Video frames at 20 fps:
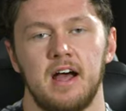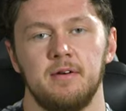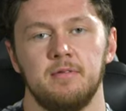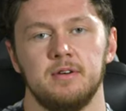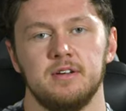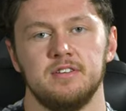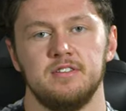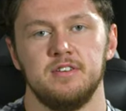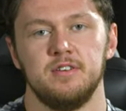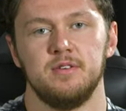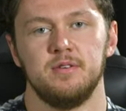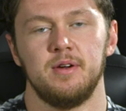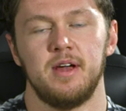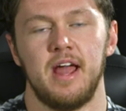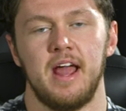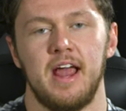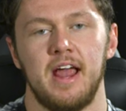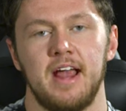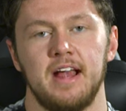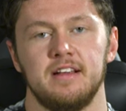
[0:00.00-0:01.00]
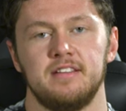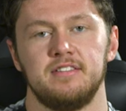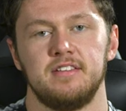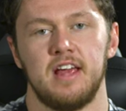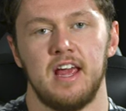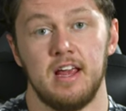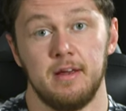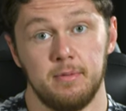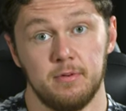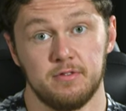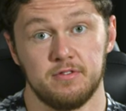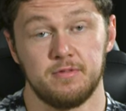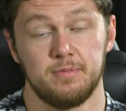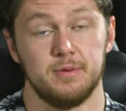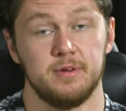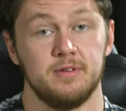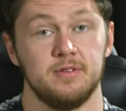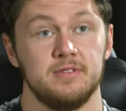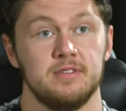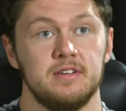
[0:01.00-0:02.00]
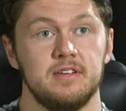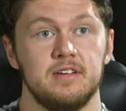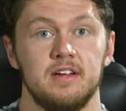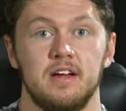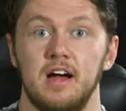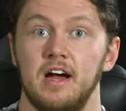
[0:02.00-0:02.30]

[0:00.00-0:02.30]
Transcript: I would do a tablespoon.